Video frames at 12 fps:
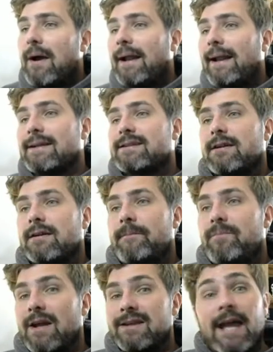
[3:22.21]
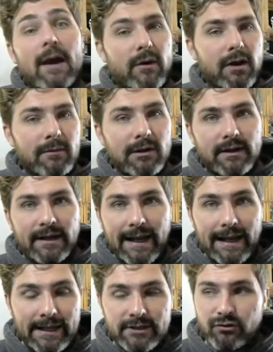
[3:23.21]
and that's a deck we're going to be looking
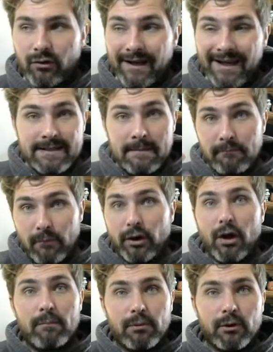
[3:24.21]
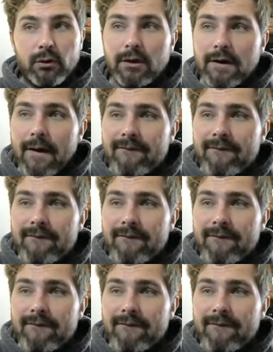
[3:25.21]
at later on, is a mono blue